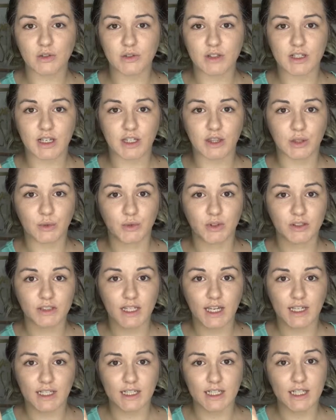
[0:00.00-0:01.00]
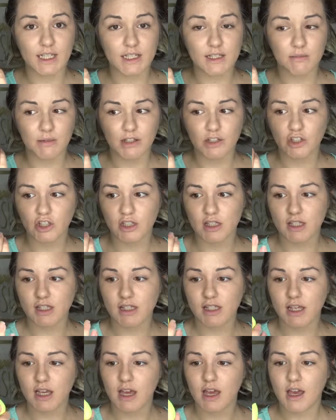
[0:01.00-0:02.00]
used like the Real Technique
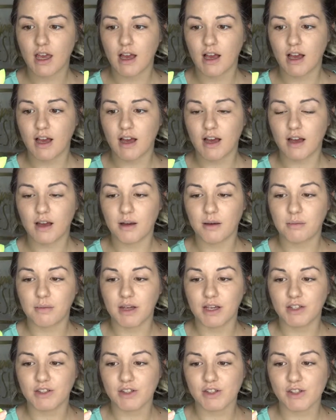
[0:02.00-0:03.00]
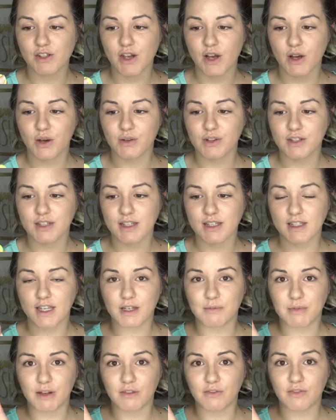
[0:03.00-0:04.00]
sponges, and so this is
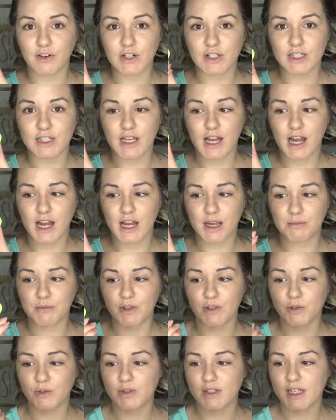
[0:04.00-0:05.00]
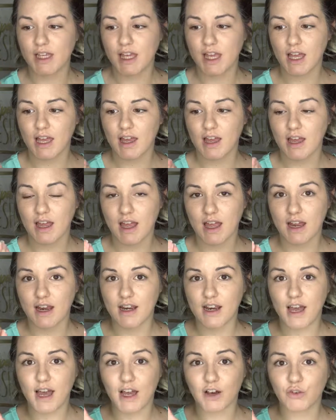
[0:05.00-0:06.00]
like my first time using
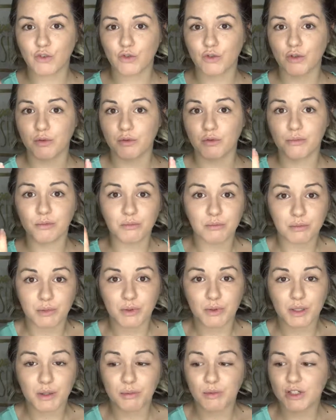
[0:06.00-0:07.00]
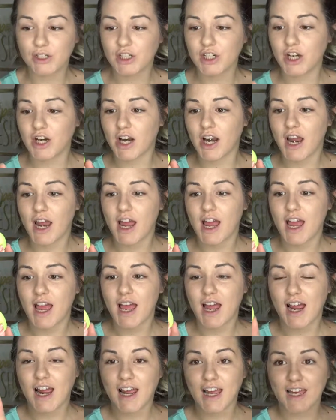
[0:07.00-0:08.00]
an actual beauty blender,
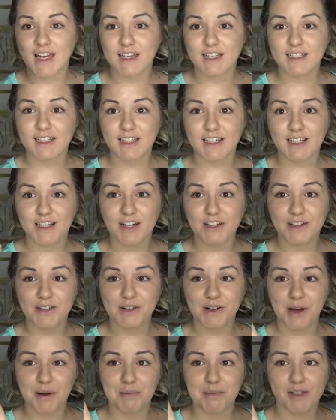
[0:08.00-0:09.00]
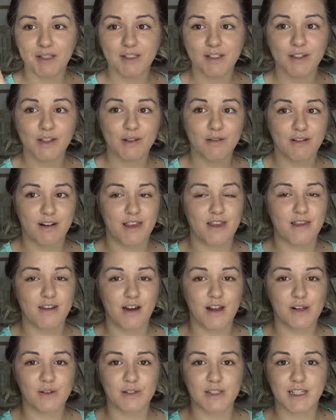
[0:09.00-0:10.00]
and it got a lot bigger than what I
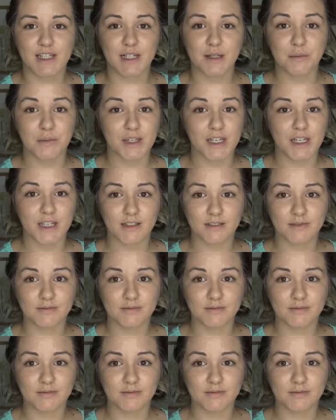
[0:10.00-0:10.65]
thought it was gonna be.